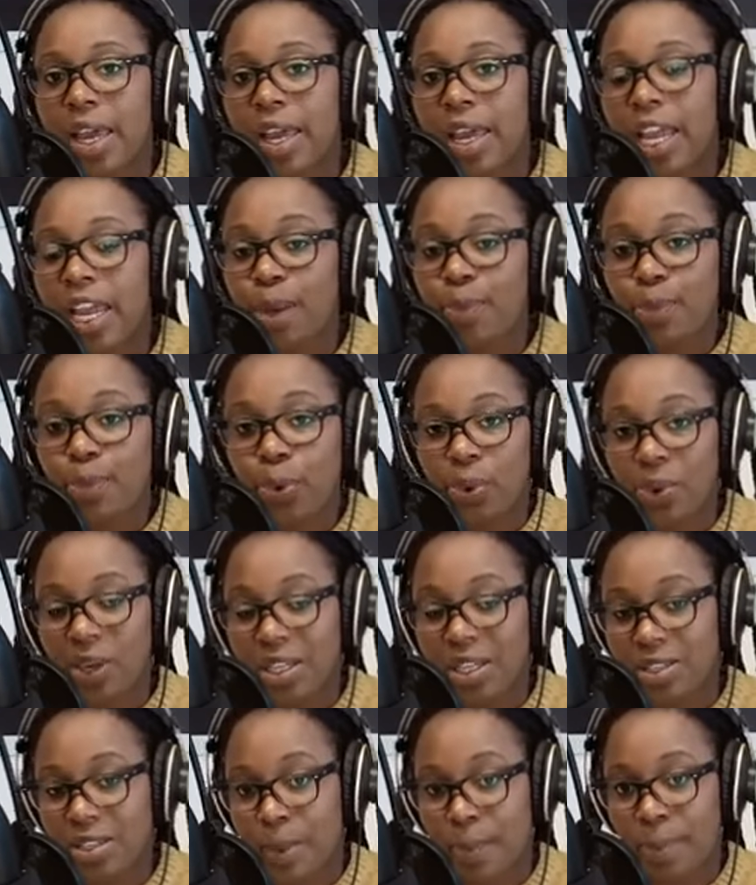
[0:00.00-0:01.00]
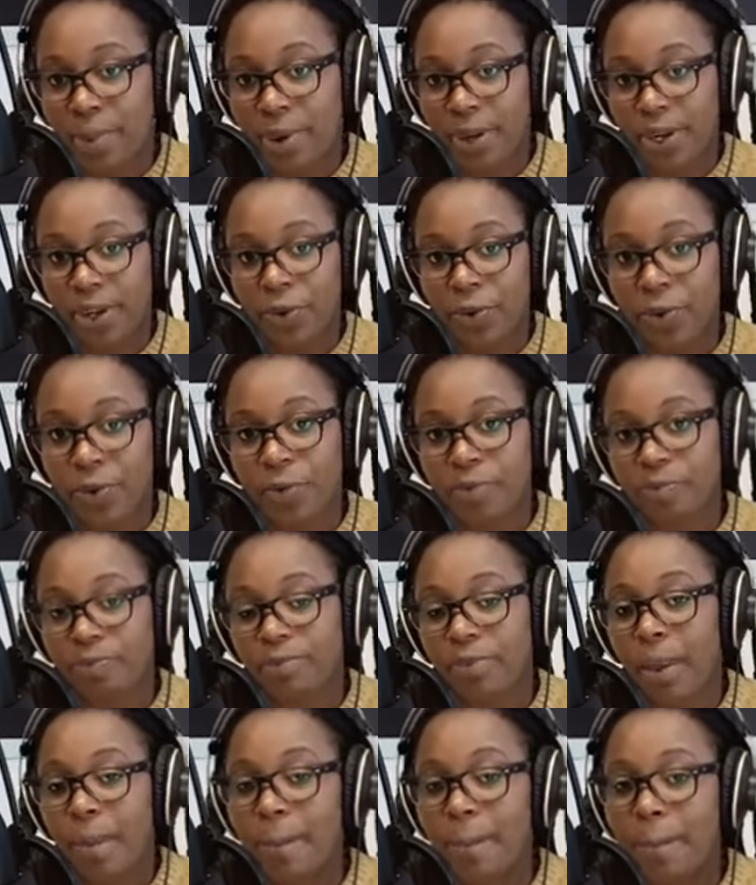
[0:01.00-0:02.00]
April is April,
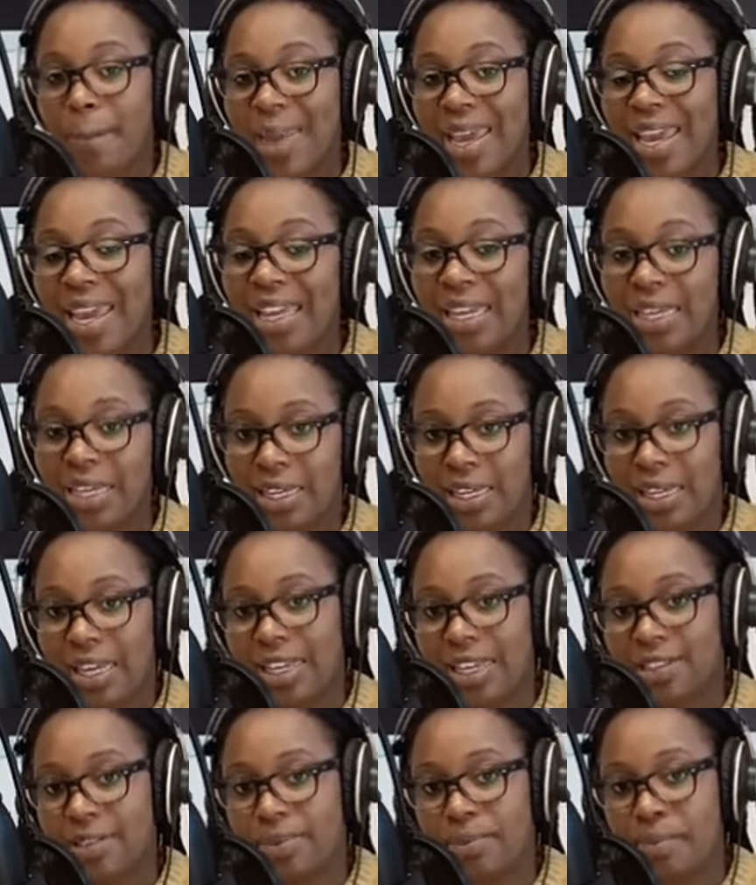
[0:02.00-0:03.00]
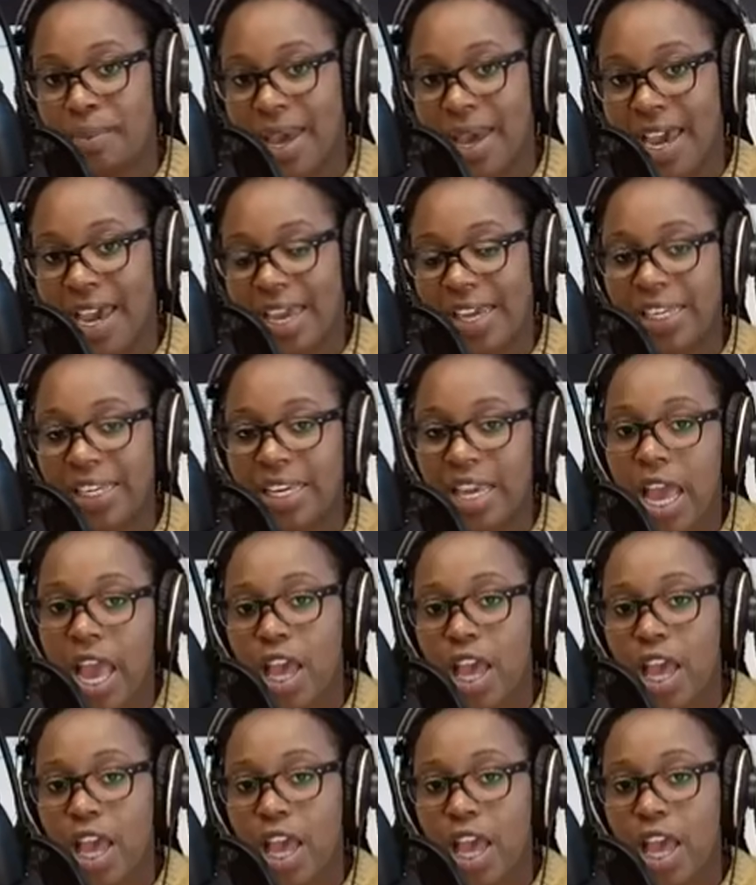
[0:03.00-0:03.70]
May is Mei,